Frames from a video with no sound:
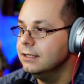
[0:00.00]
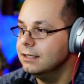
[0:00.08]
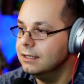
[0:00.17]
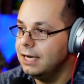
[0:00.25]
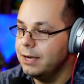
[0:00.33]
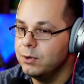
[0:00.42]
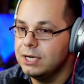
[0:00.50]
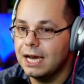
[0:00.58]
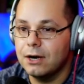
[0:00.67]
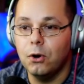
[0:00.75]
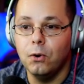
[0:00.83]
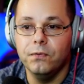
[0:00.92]
I would not
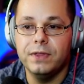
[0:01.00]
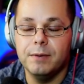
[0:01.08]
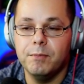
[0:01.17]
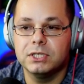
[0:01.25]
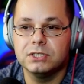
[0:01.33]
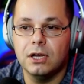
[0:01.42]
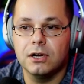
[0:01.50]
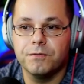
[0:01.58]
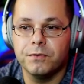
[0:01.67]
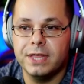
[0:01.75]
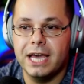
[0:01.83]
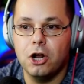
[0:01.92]
hold them much longer
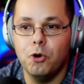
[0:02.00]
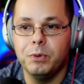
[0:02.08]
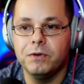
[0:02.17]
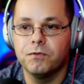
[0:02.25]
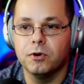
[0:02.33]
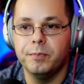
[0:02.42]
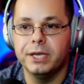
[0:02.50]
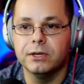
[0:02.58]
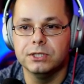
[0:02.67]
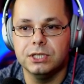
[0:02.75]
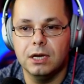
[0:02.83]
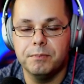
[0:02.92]
for that, hoping for a bigger
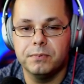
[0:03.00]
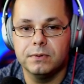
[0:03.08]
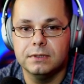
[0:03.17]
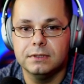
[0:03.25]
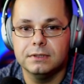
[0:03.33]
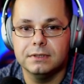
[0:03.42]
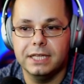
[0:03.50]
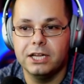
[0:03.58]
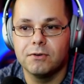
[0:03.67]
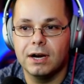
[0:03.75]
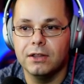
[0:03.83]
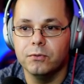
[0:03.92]
jump
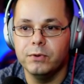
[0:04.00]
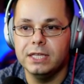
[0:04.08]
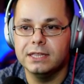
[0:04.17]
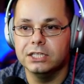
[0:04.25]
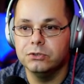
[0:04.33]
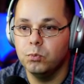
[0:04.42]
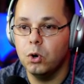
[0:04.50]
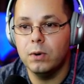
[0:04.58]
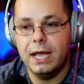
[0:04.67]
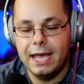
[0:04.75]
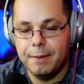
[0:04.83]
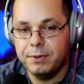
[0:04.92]
later on in the week. That won't
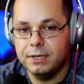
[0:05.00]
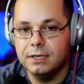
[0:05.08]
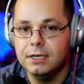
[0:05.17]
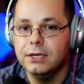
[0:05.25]
happen.